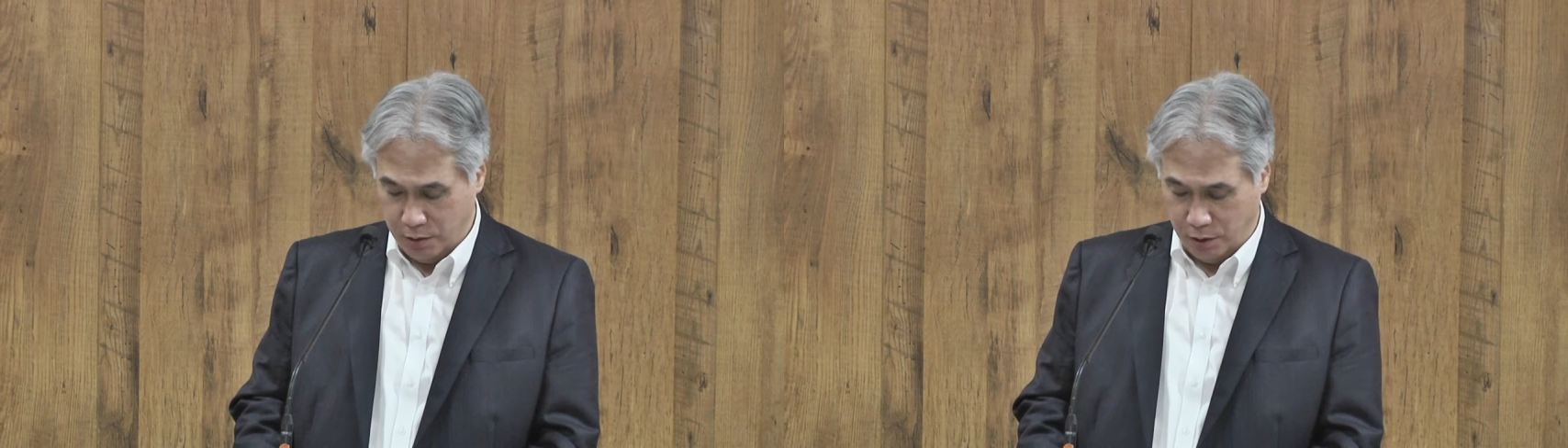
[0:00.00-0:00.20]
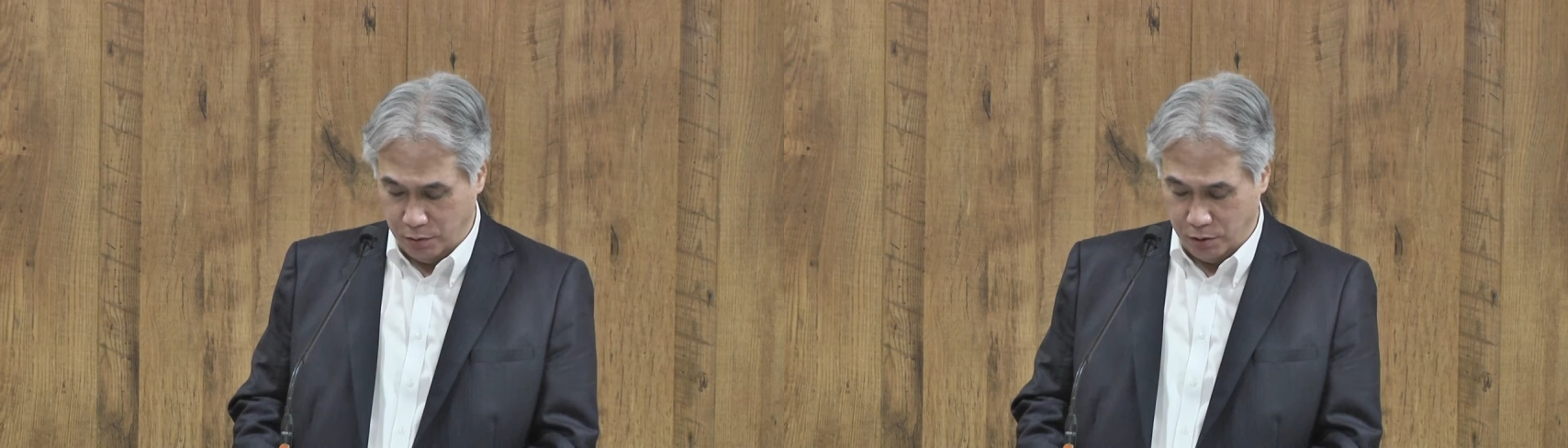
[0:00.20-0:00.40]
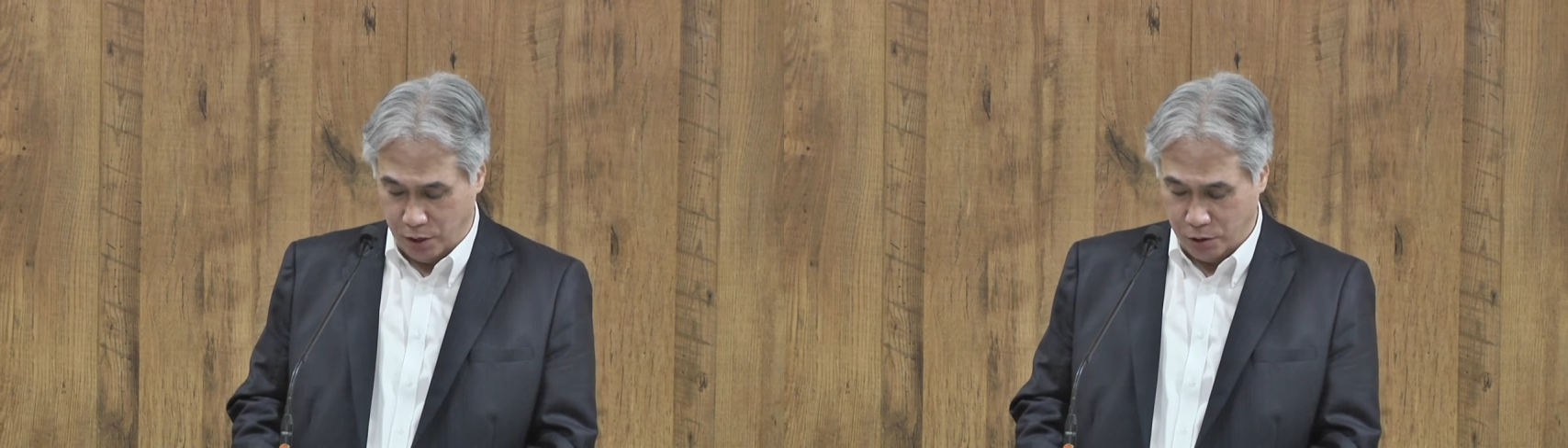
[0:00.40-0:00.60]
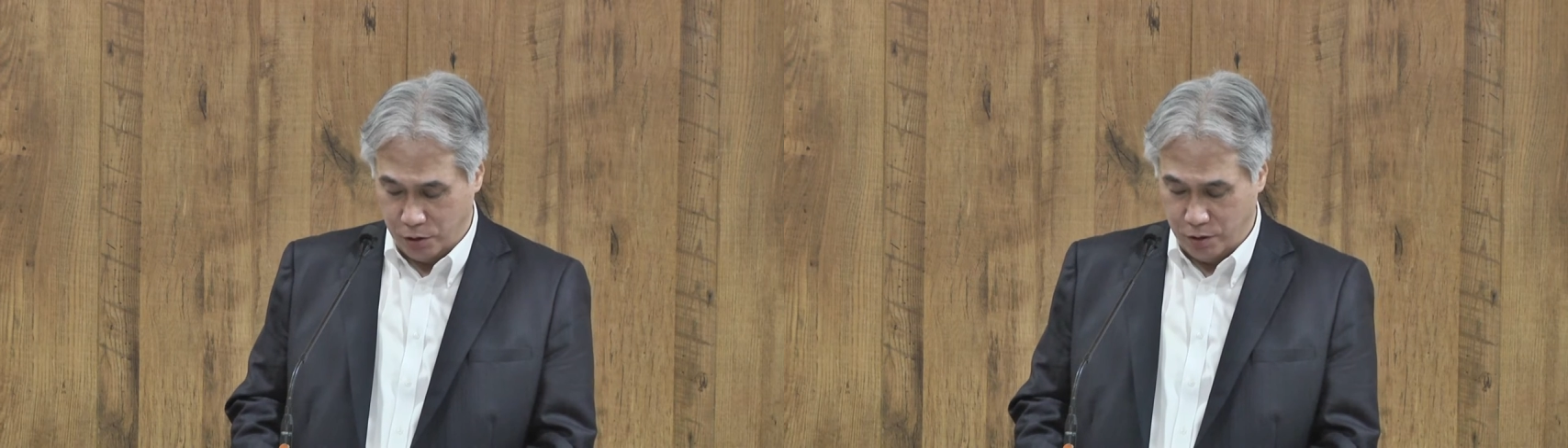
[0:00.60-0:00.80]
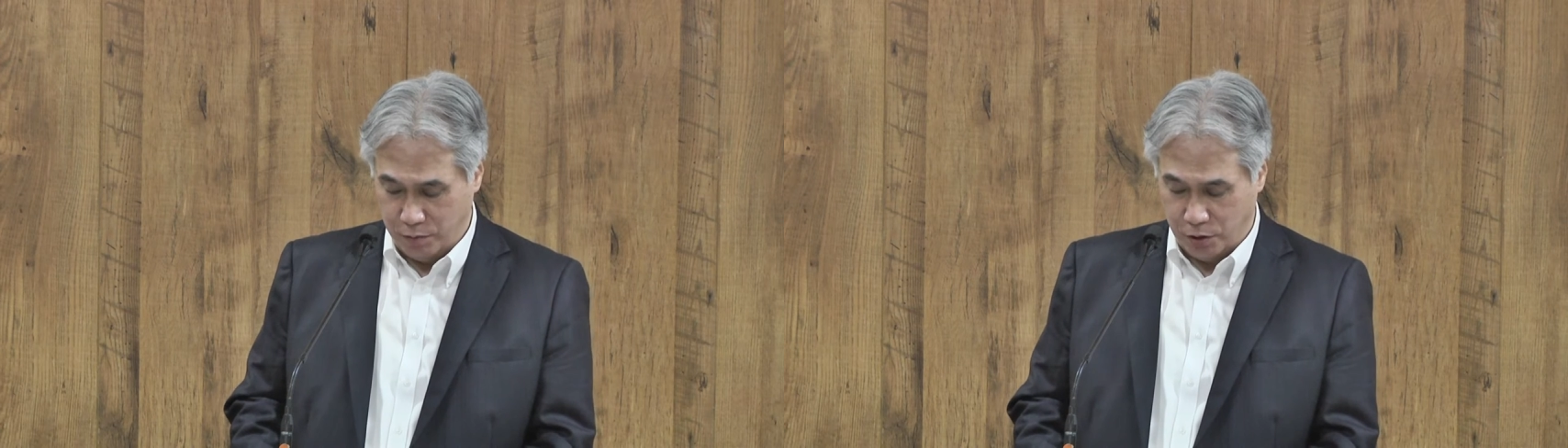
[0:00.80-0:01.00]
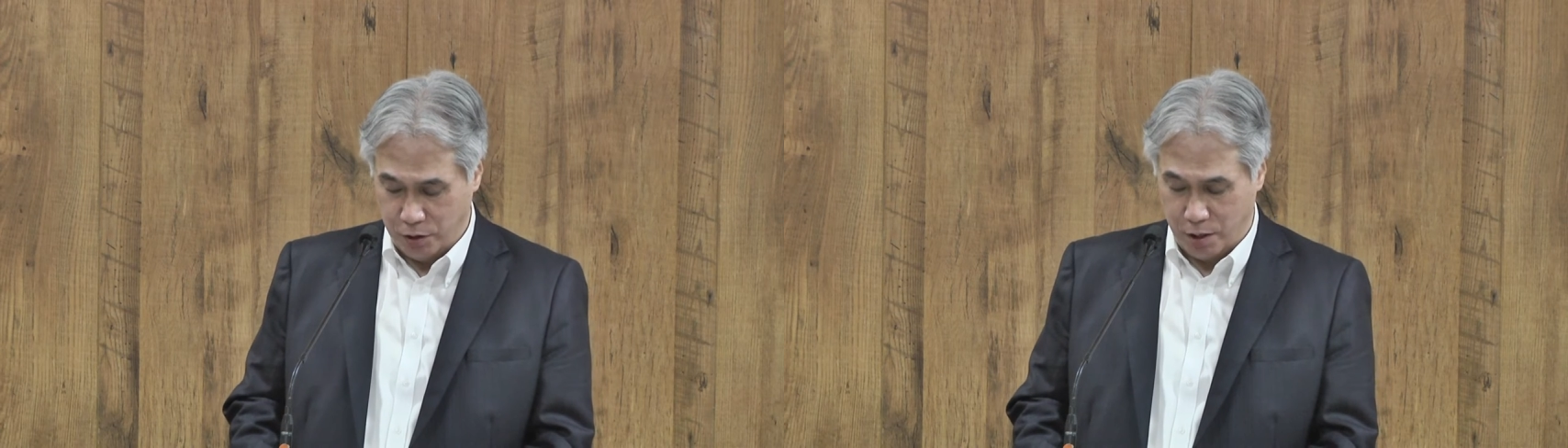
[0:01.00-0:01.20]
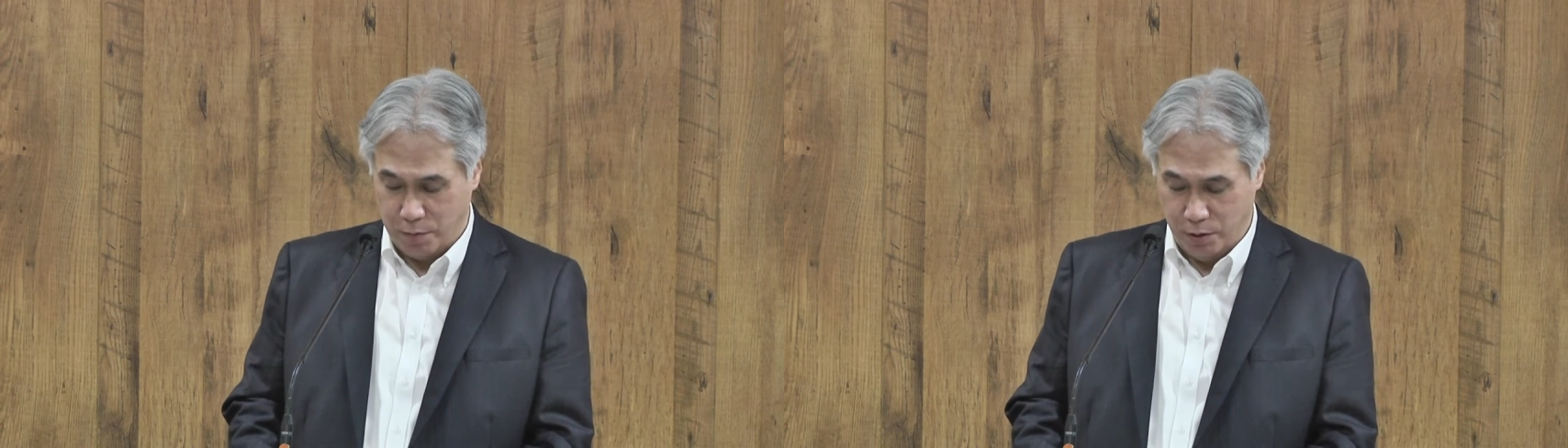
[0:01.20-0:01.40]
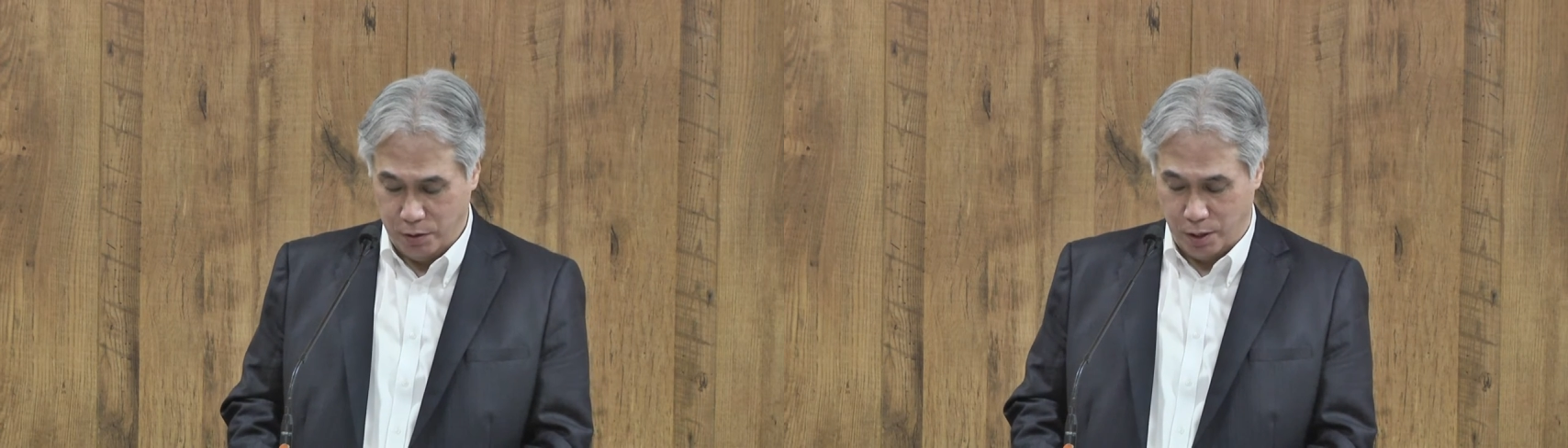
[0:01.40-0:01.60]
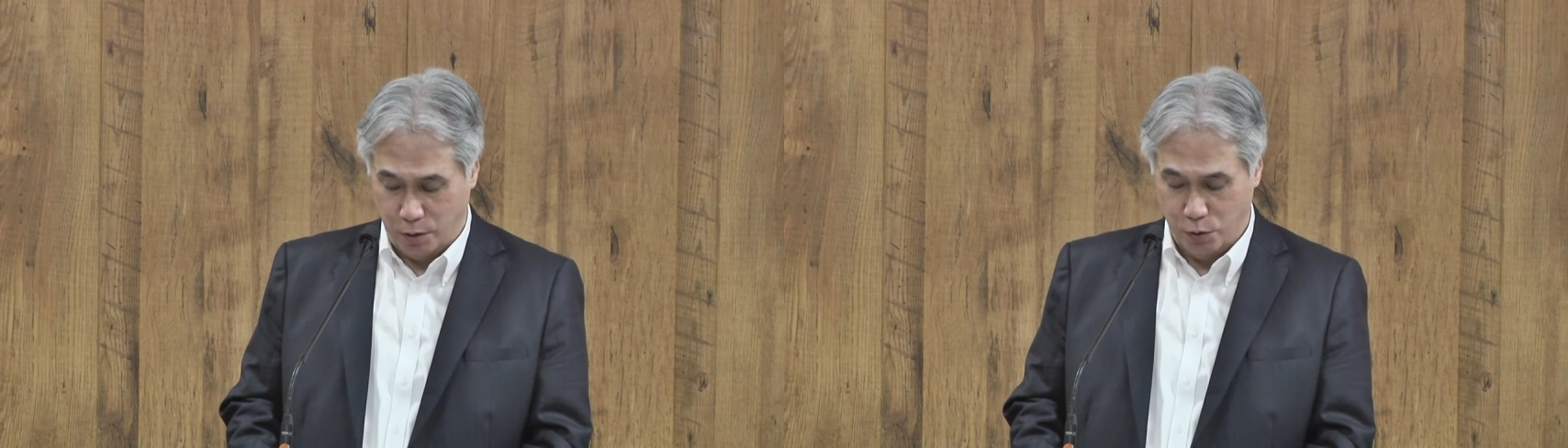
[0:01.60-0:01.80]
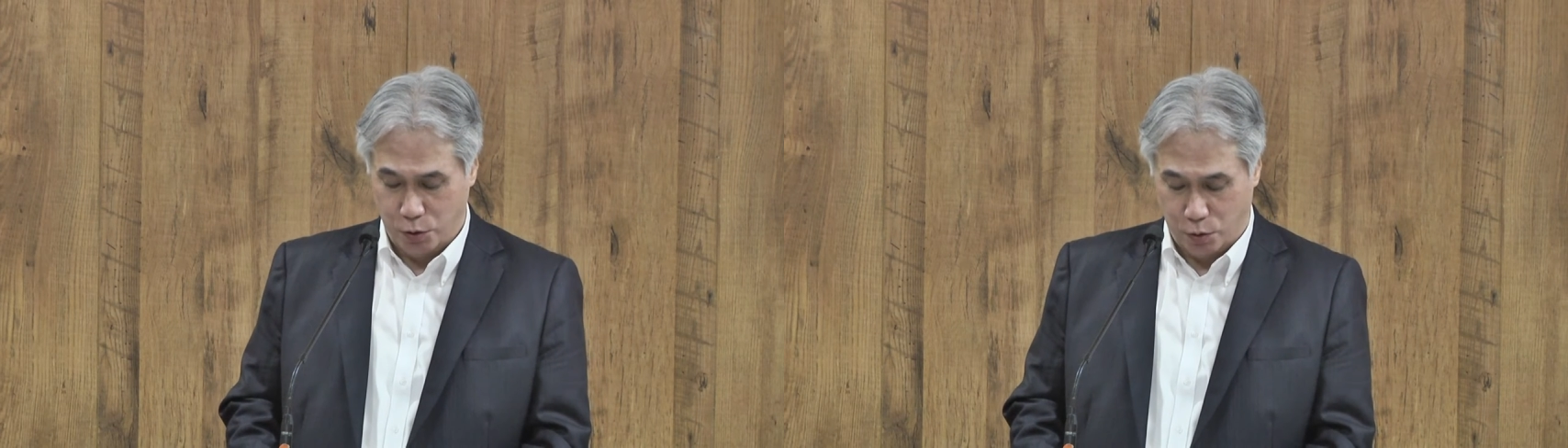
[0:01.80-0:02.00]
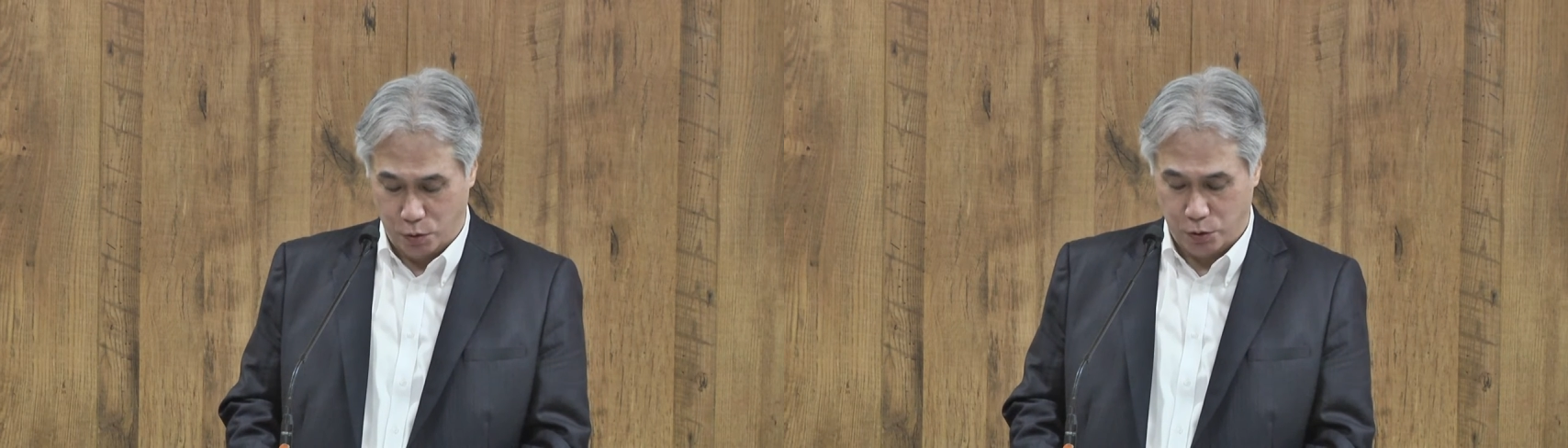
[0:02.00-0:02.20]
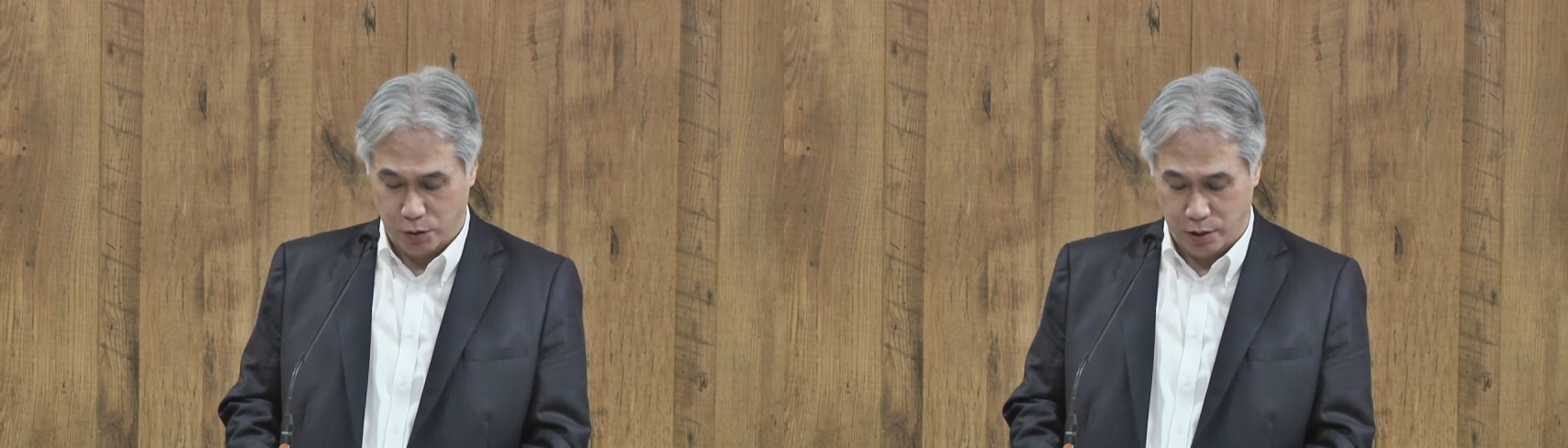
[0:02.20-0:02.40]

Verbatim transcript: the introduction of the Japanese language course